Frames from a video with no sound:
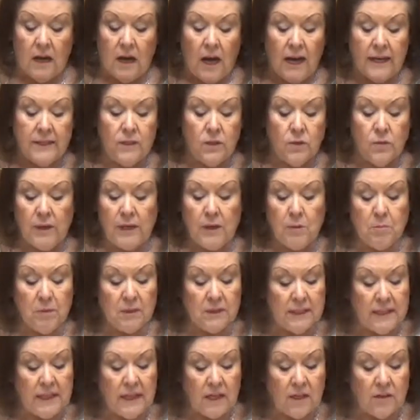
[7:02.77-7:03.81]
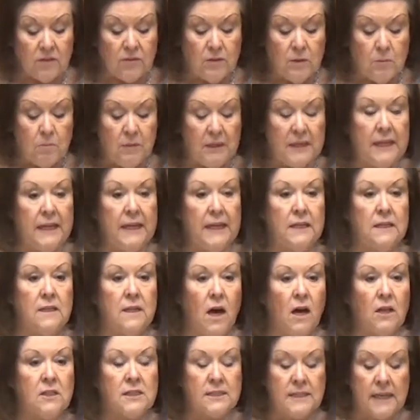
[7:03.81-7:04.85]
I knew he believed, but he had
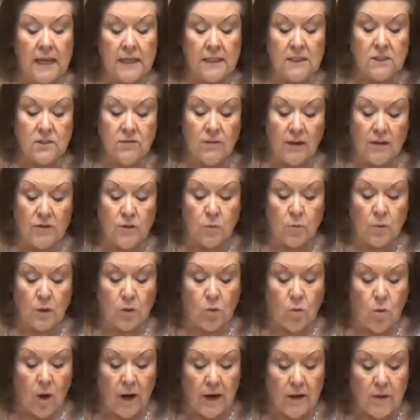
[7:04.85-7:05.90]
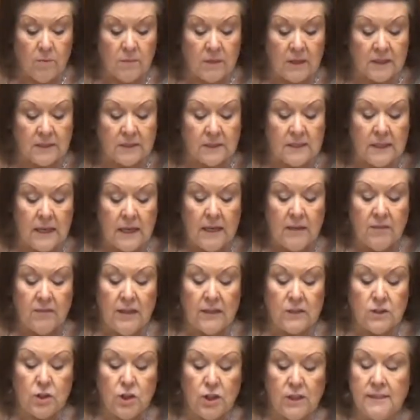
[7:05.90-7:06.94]
not satisfied the requirements
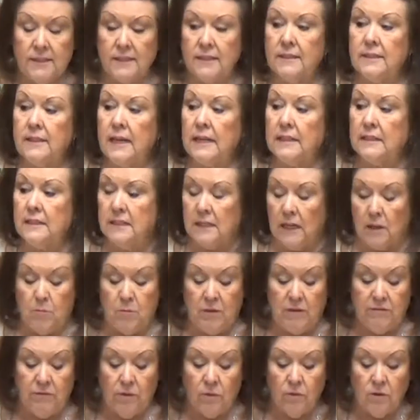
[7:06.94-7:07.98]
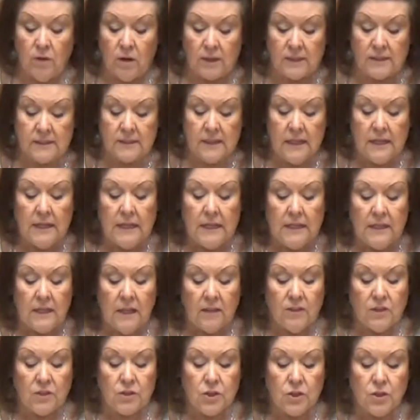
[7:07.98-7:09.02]
that Jesus had set before us.
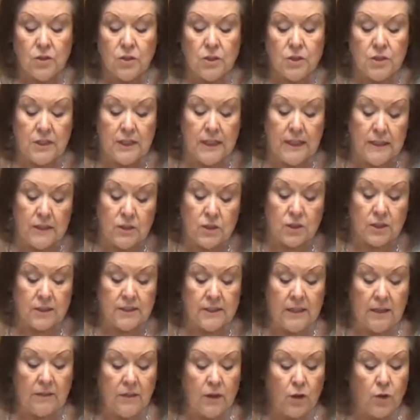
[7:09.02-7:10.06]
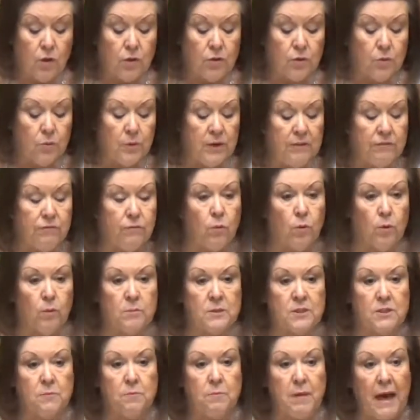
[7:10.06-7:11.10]
Now, the church teaches that there are three
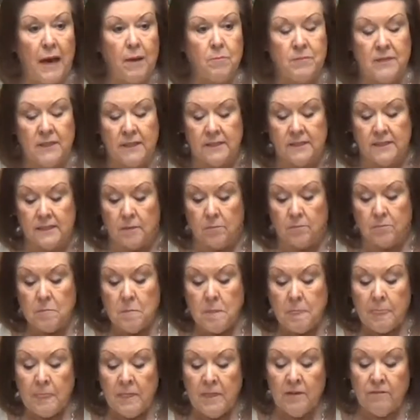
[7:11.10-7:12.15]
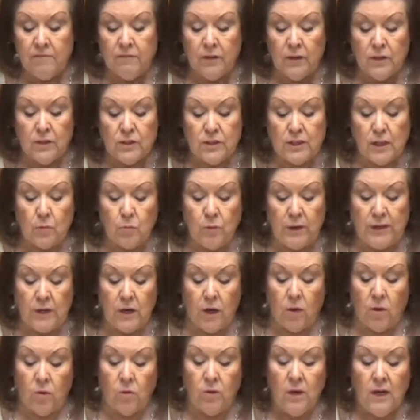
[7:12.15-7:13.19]
forms of baptism. The first that we
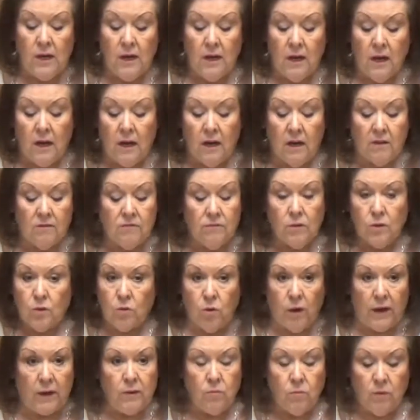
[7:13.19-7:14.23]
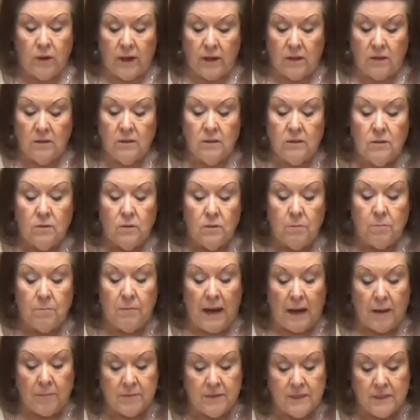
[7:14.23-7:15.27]
know of quite well
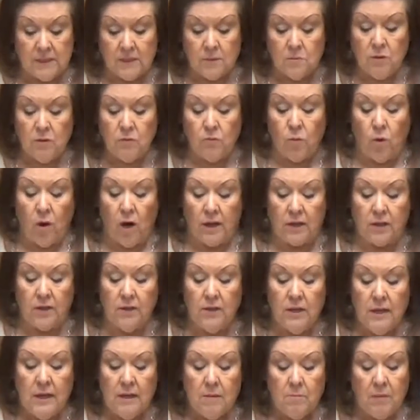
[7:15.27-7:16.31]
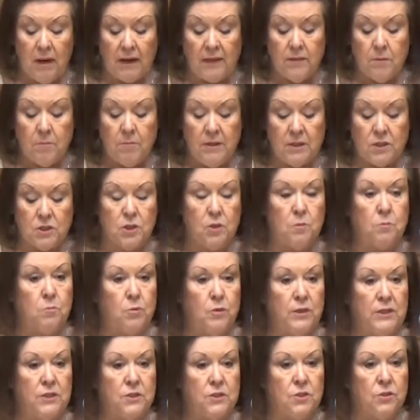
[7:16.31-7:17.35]
baptism of water by the bishop,
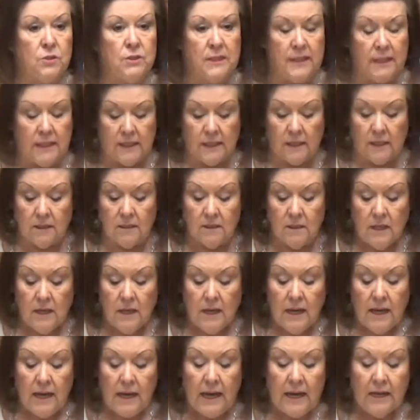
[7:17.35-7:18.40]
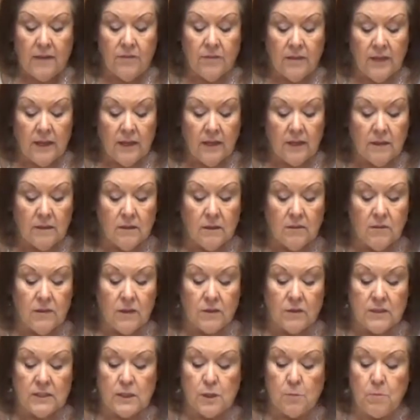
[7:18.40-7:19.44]
priest, or deacon. And then
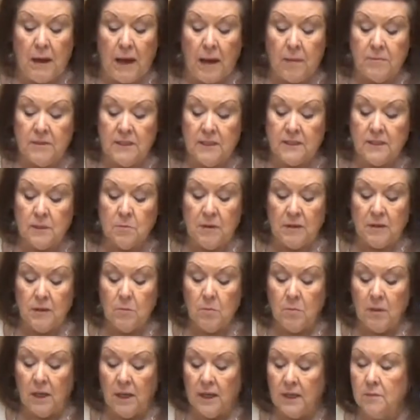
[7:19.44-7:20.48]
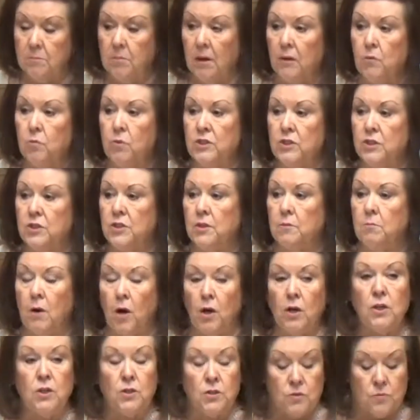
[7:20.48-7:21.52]
there is the baptism in the blood by which the
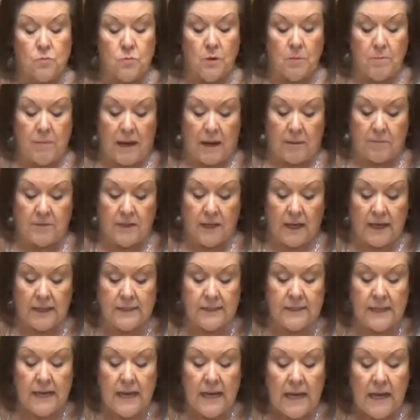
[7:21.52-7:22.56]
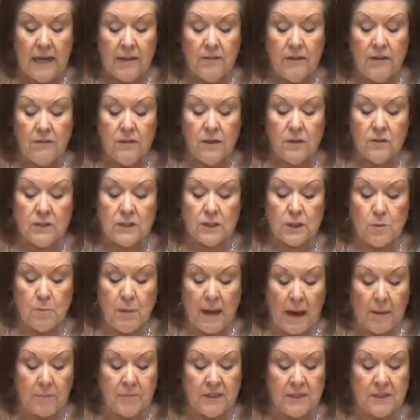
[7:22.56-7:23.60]
martyrs were baptized. And then there is the
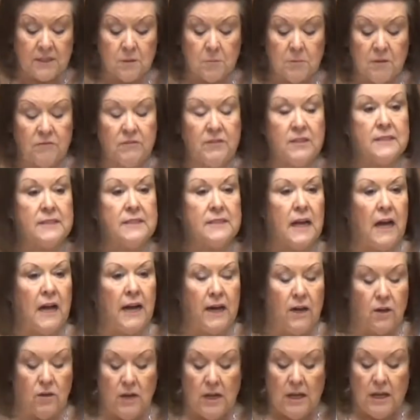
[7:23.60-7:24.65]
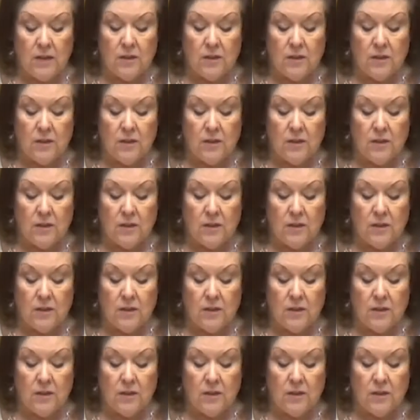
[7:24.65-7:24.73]
baptism of desire.